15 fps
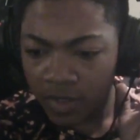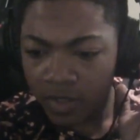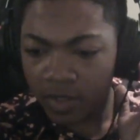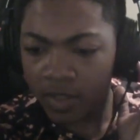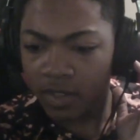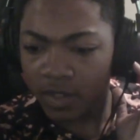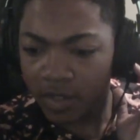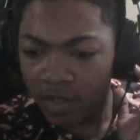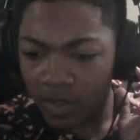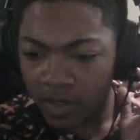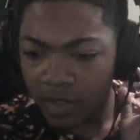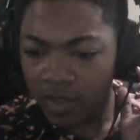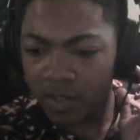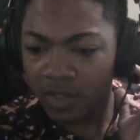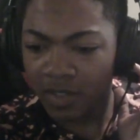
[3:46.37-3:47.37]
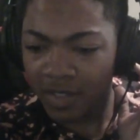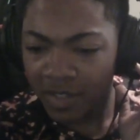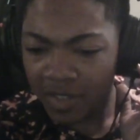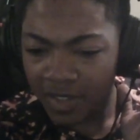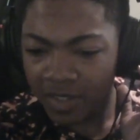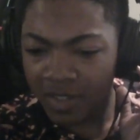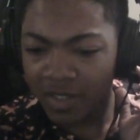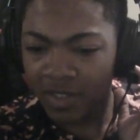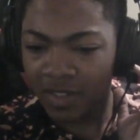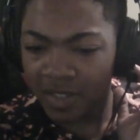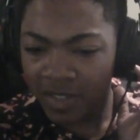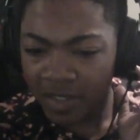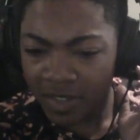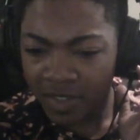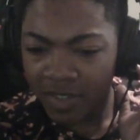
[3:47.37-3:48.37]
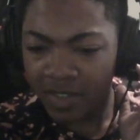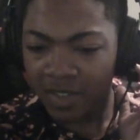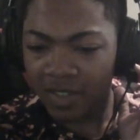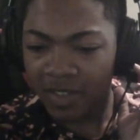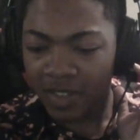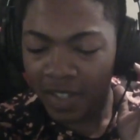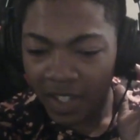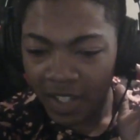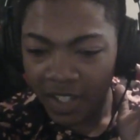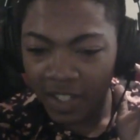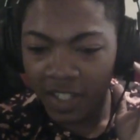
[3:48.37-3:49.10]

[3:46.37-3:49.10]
Niggas knew we came for murder. Pulling up in a hearse.